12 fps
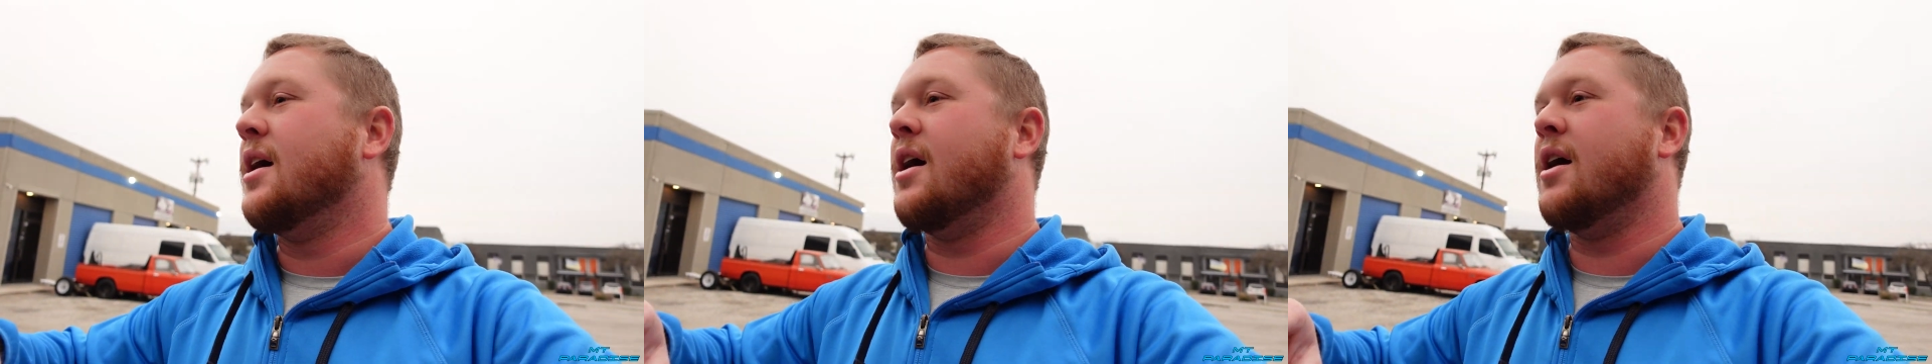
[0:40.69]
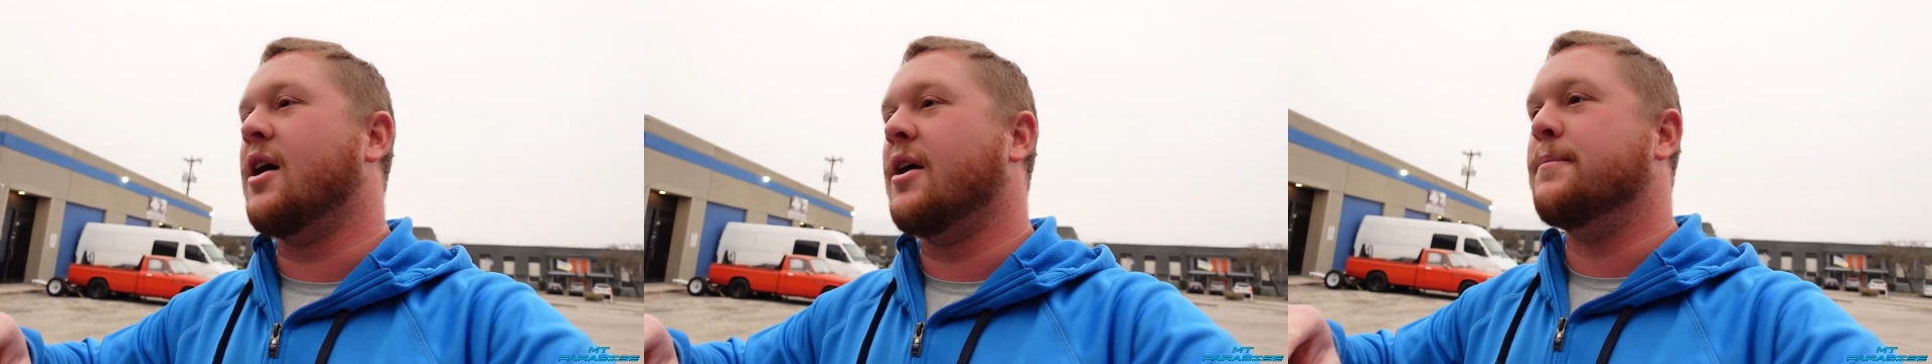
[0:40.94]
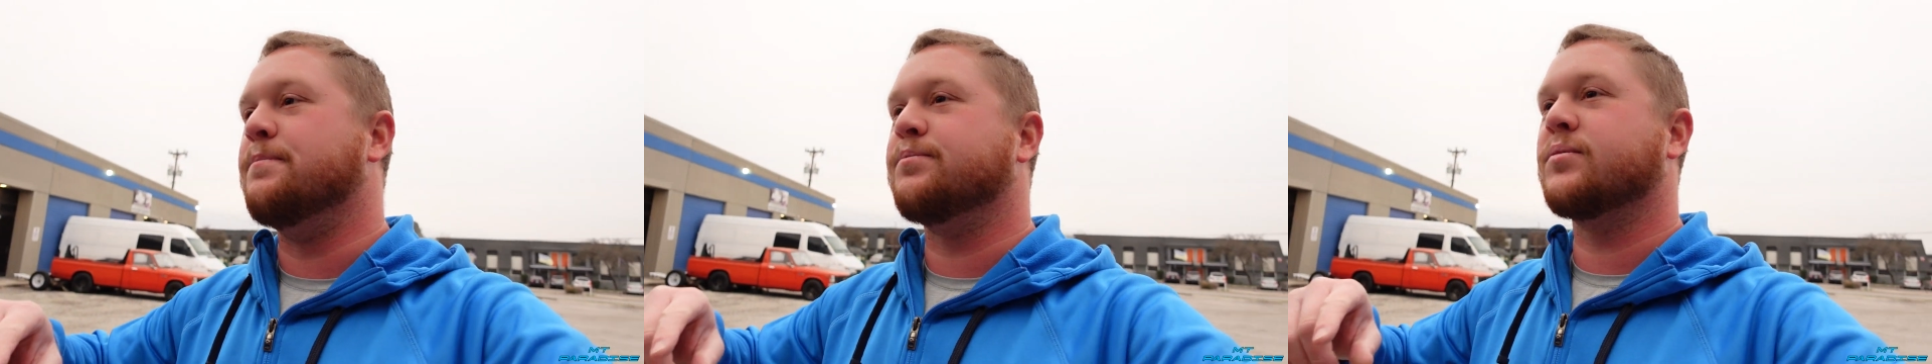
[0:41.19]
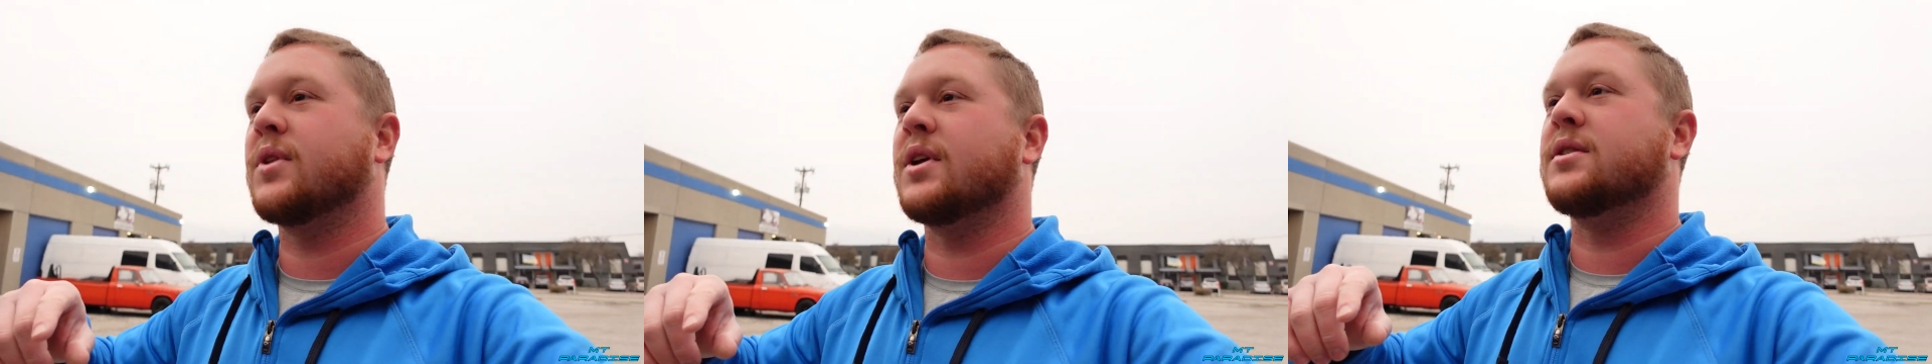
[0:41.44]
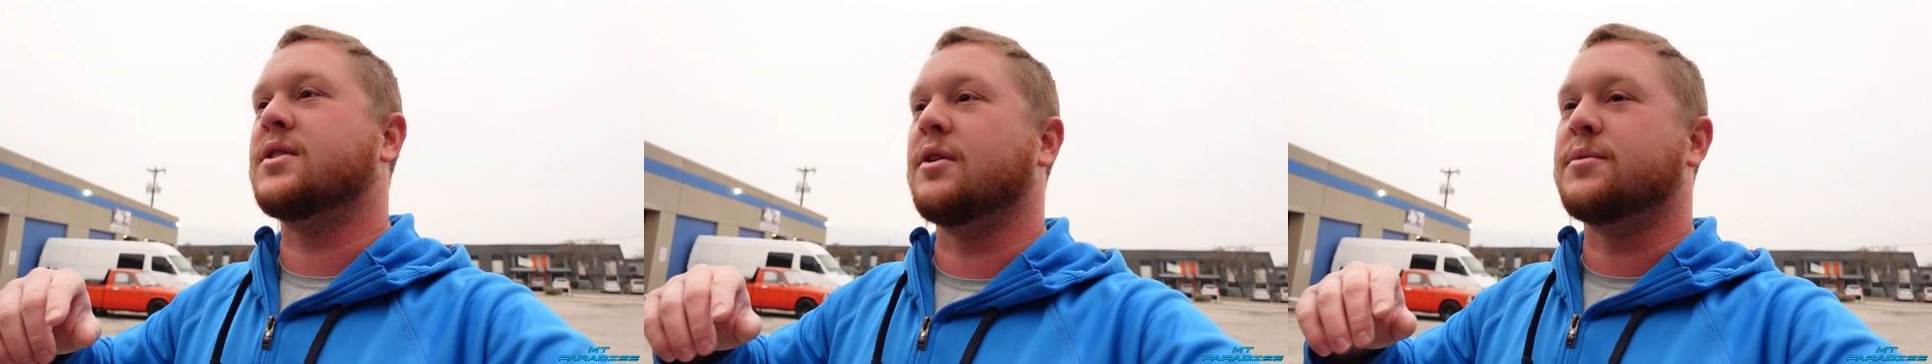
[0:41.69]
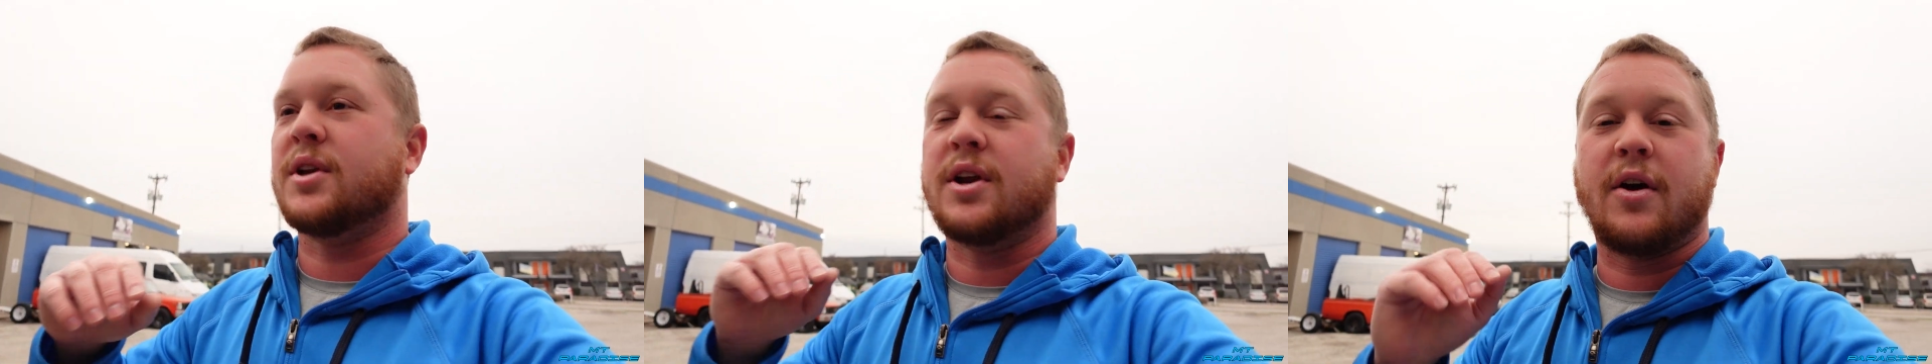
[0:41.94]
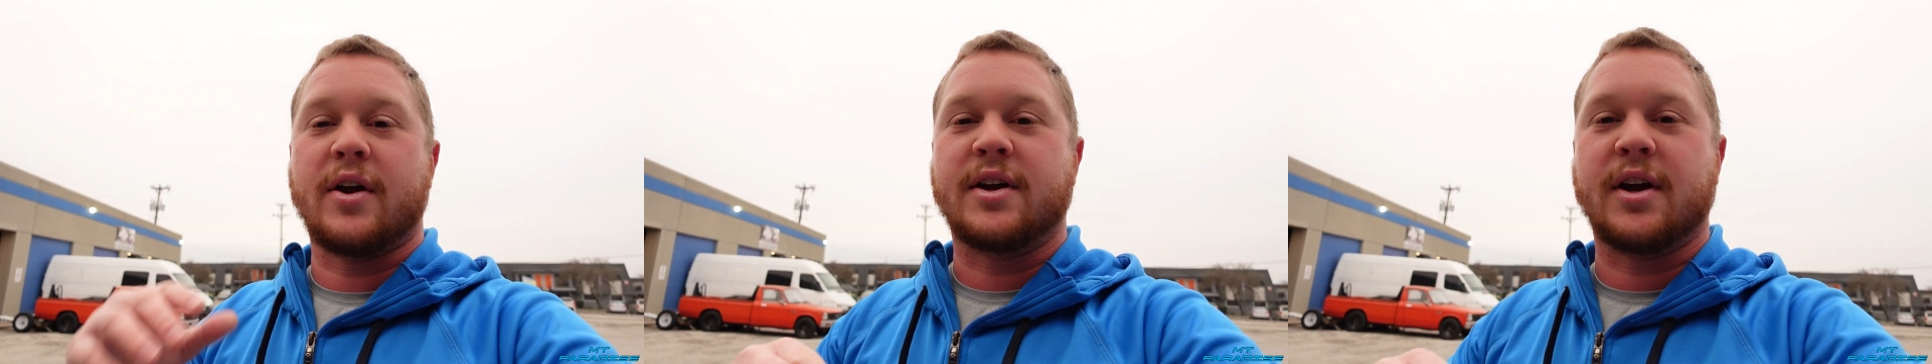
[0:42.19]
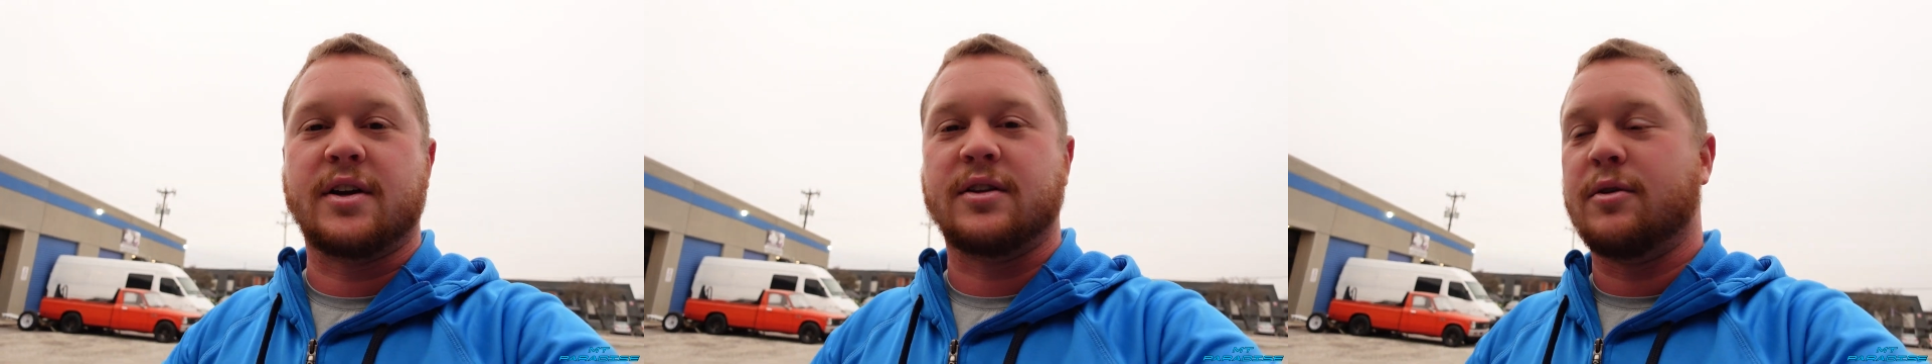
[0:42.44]
So I'm just going to go ahead and
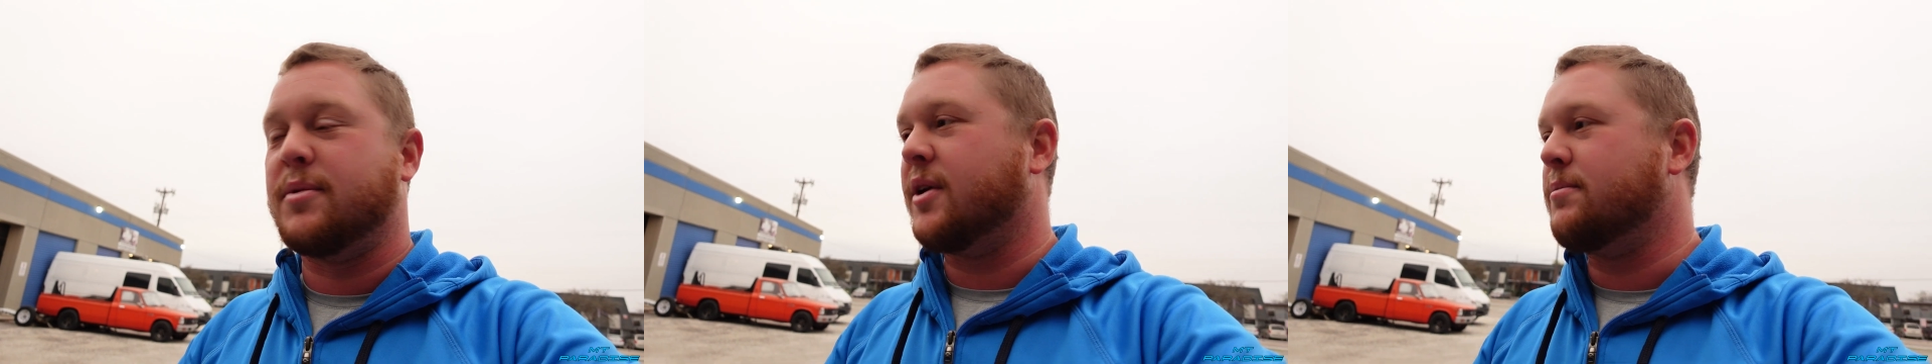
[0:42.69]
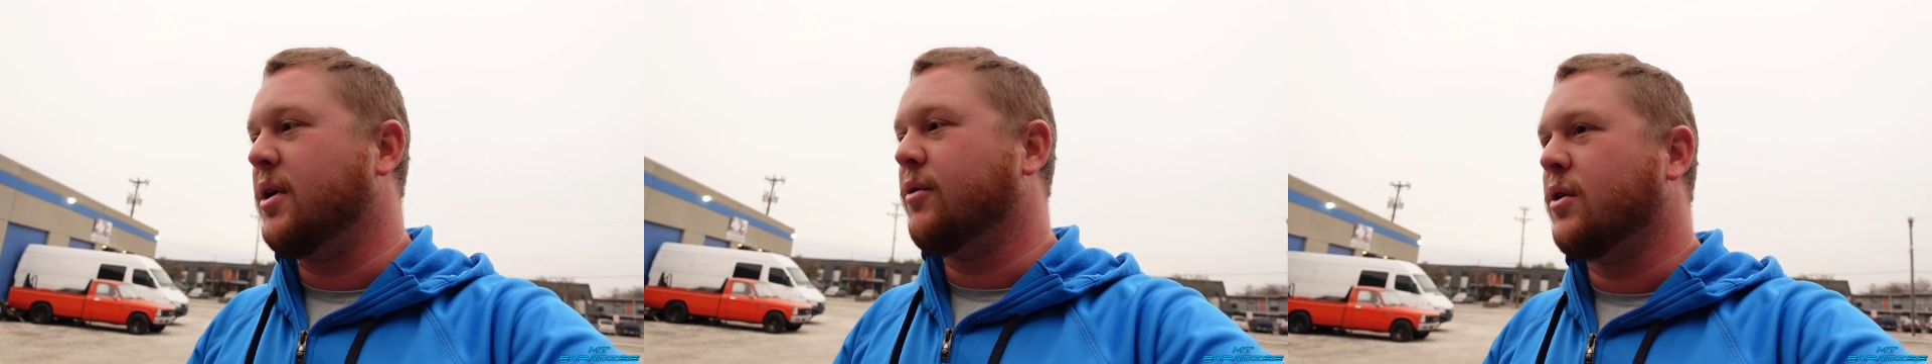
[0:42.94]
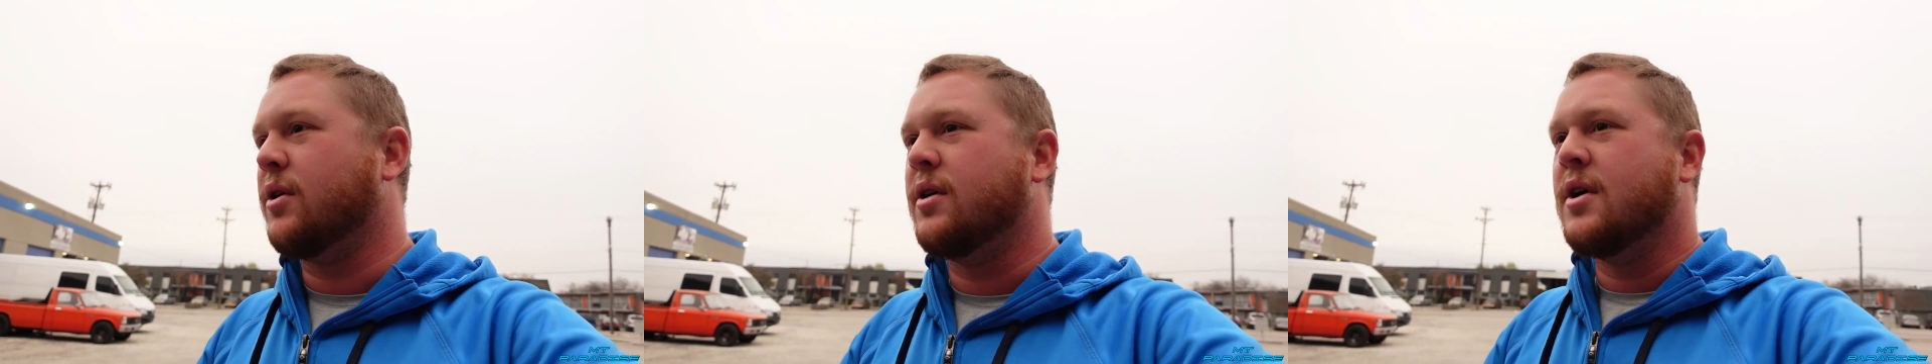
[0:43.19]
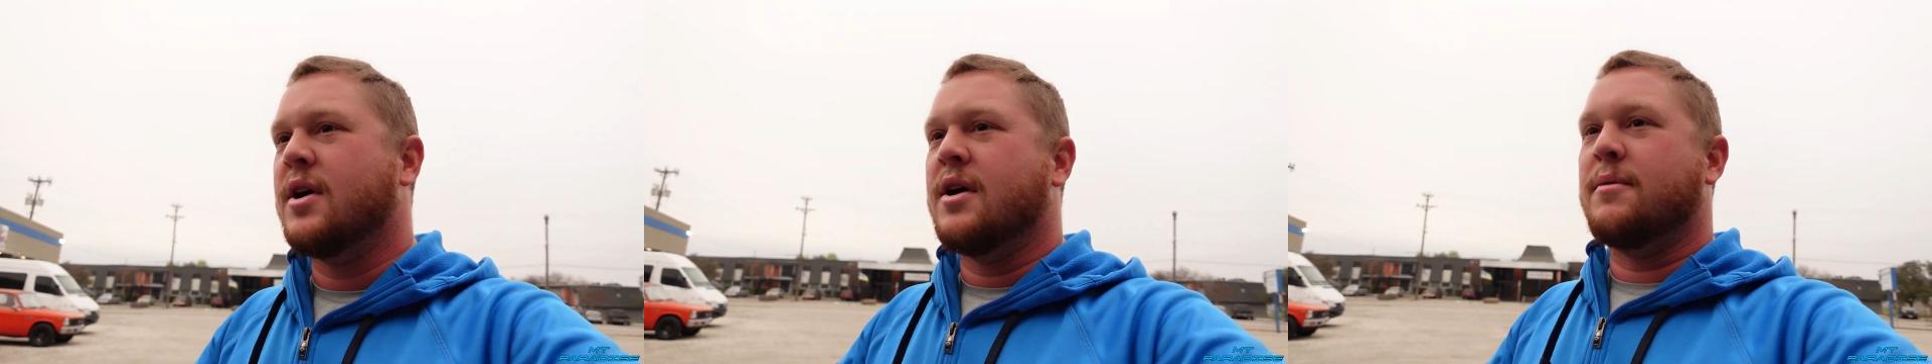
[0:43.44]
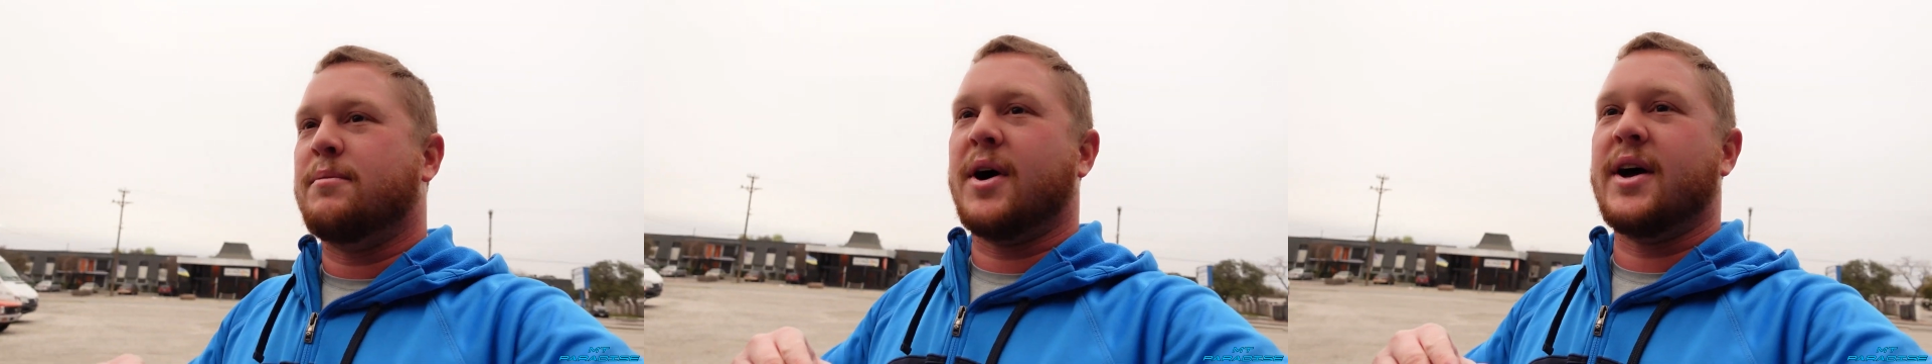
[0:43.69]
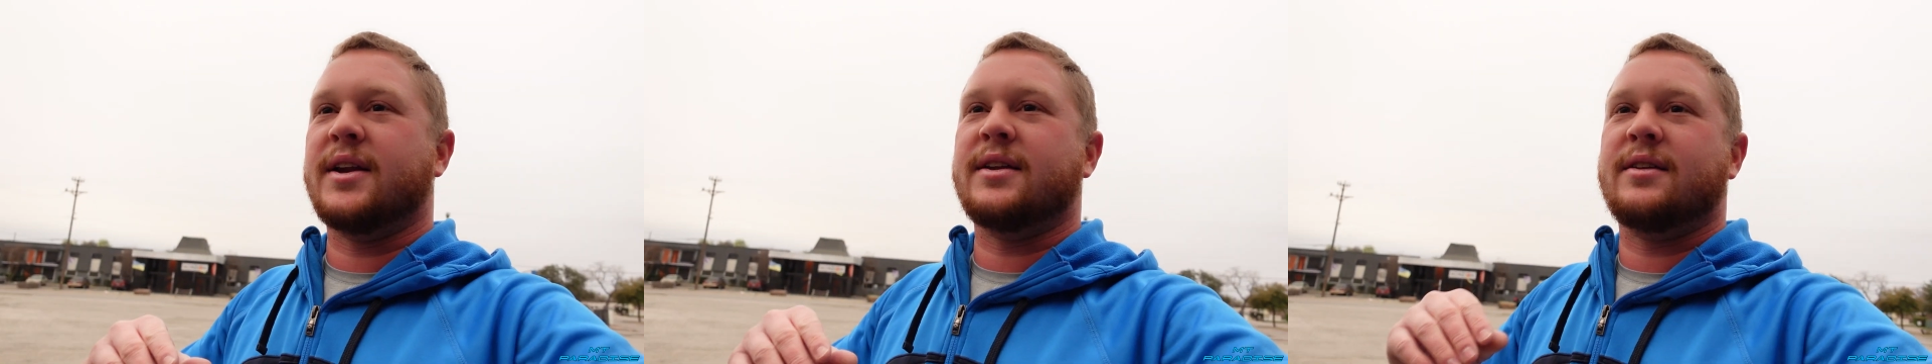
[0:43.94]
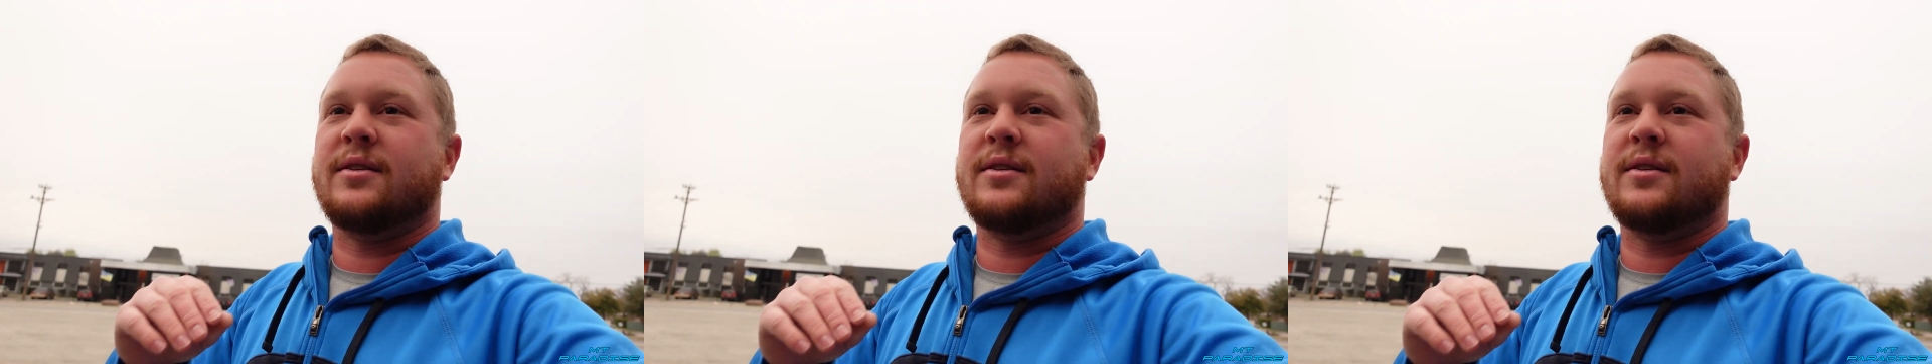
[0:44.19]
cut a little bit of B-roll, but